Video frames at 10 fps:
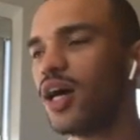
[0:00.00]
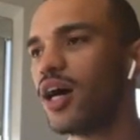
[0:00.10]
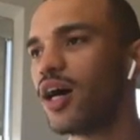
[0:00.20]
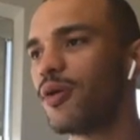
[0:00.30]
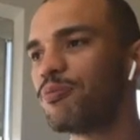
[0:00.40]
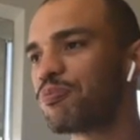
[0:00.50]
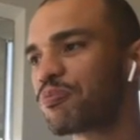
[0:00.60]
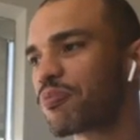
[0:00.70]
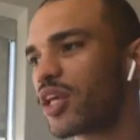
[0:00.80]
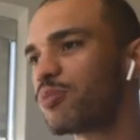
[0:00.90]
Um,
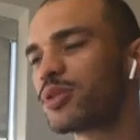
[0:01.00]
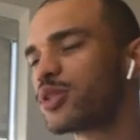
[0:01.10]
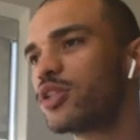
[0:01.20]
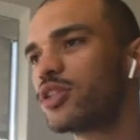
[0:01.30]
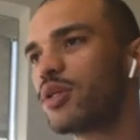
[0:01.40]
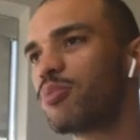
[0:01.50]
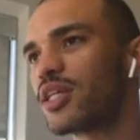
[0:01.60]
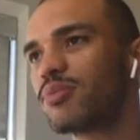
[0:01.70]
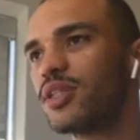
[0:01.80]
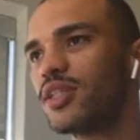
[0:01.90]
so the
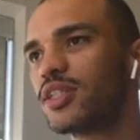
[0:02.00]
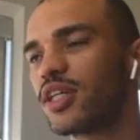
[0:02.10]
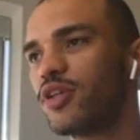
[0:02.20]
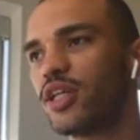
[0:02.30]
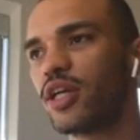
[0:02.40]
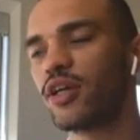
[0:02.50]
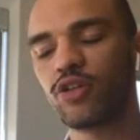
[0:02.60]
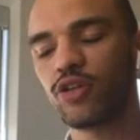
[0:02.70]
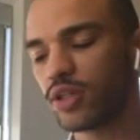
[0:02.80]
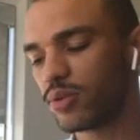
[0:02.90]
possibilities are really
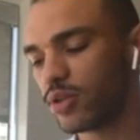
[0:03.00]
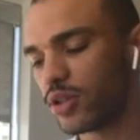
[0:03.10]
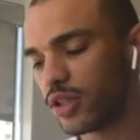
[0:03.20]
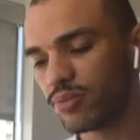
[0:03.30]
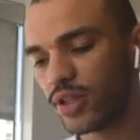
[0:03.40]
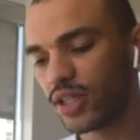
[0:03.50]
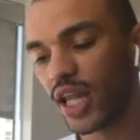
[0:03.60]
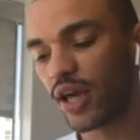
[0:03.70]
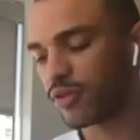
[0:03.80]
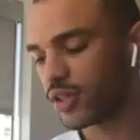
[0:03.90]
incredible in
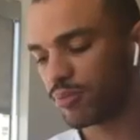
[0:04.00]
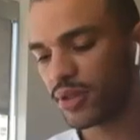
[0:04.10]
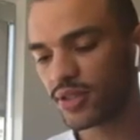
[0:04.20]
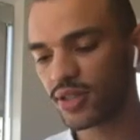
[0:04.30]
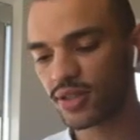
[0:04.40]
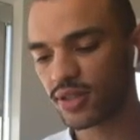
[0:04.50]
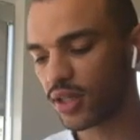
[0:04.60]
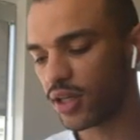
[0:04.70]
life and in business